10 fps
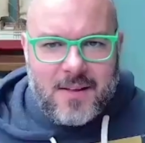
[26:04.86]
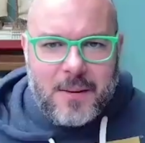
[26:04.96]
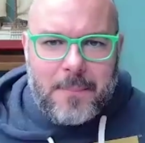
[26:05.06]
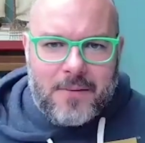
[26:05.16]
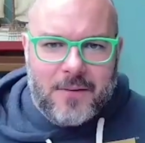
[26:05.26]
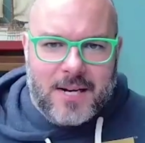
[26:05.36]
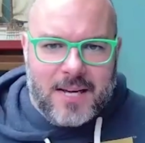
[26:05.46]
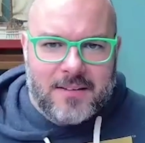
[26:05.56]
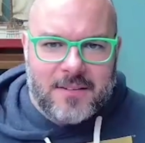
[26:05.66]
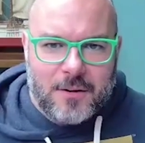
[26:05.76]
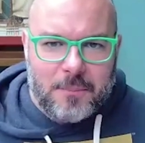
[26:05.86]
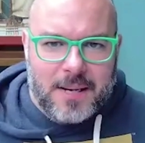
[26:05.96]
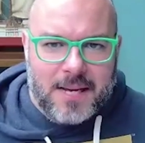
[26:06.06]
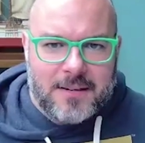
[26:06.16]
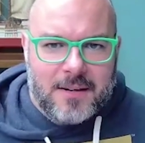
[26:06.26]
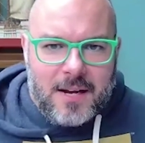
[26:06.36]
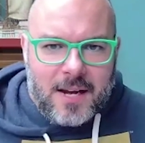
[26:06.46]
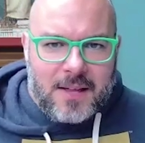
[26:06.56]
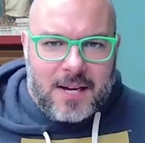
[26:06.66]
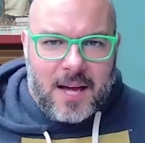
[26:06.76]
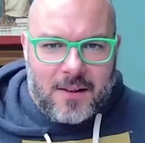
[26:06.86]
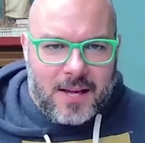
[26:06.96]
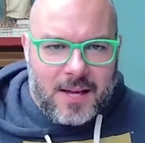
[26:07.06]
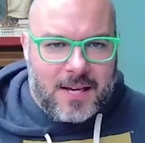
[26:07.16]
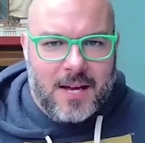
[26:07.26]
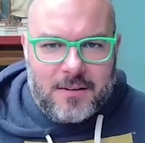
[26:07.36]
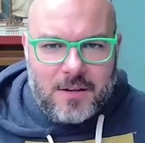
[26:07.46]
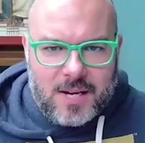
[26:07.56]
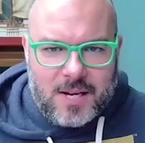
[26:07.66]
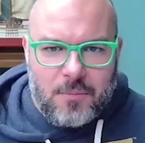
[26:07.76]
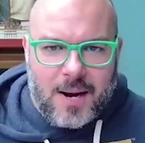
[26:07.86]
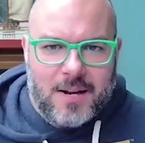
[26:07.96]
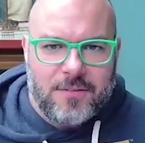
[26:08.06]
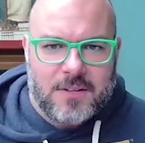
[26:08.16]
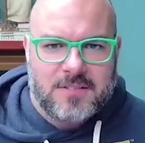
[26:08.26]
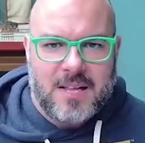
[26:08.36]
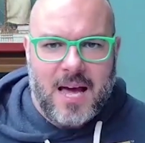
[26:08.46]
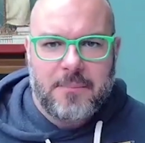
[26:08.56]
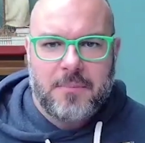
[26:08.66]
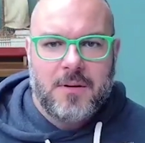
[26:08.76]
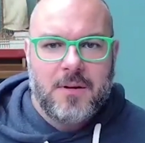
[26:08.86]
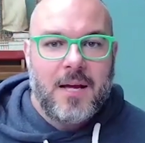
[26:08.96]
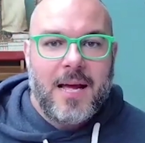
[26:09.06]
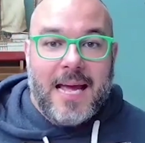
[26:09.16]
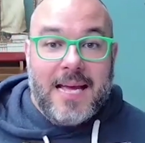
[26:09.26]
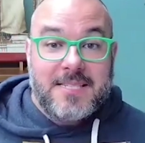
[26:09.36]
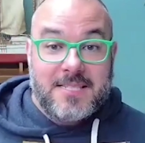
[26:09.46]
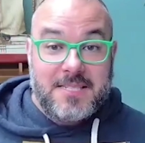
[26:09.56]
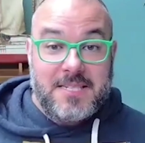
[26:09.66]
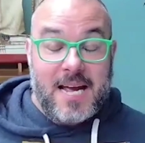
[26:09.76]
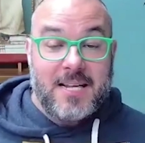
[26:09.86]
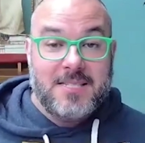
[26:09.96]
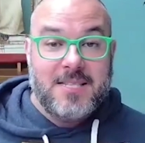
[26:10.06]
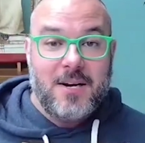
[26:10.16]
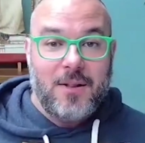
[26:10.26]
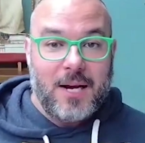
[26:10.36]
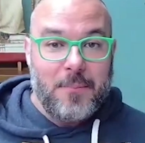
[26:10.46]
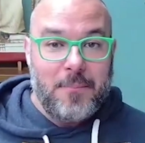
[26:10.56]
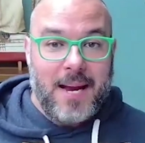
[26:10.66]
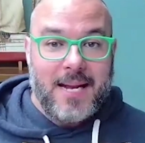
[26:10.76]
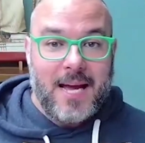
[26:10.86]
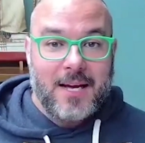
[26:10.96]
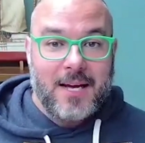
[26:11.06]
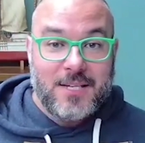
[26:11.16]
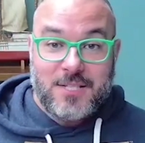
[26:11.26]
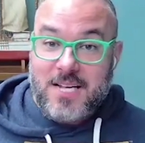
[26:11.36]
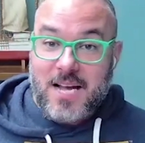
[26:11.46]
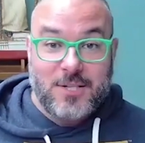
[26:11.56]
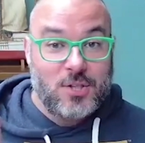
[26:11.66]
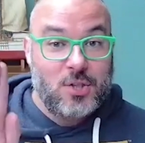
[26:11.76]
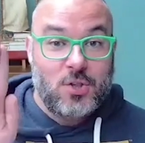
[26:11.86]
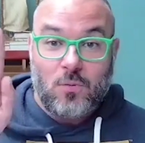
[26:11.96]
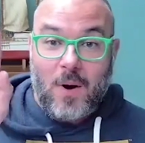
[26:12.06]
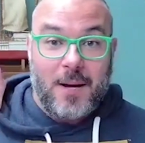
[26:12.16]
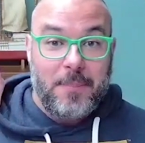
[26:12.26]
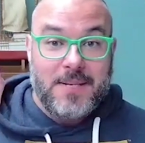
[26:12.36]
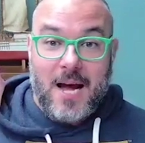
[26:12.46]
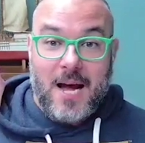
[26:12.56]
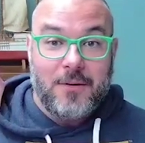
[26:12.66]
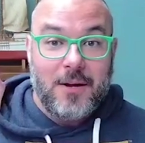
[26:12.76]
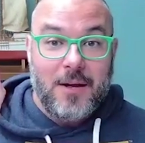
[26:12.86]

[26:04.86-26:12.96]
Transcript: they bend their knees a little bit, and they kind of like get ready for the snap. He stands there like a maniac, stands straight up and down,